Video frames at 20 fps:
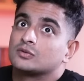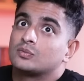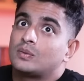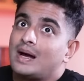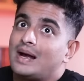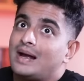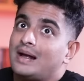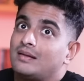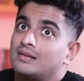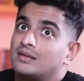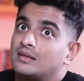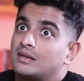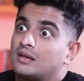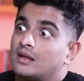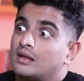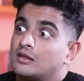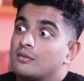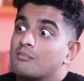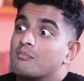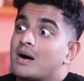is why
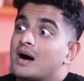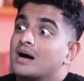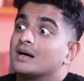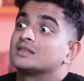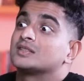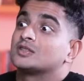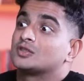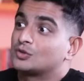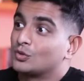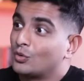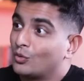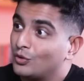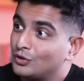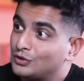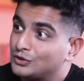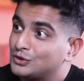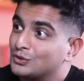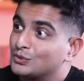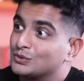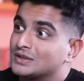the monk's
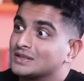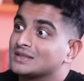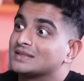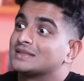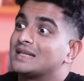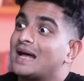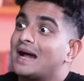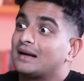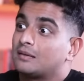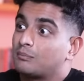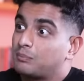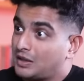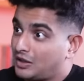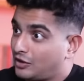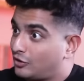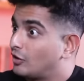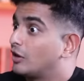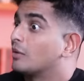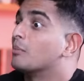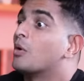soul chooses that
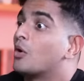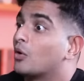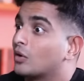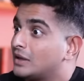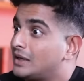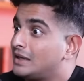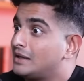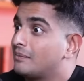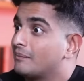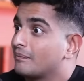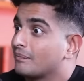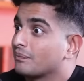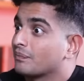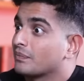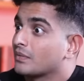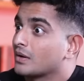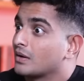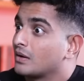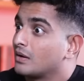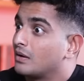particular body
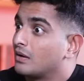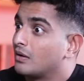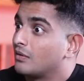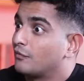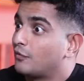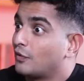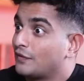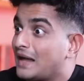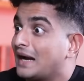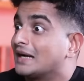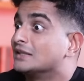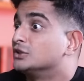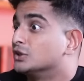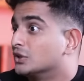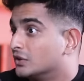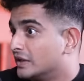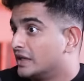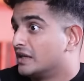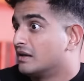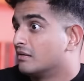for that
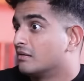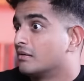journey.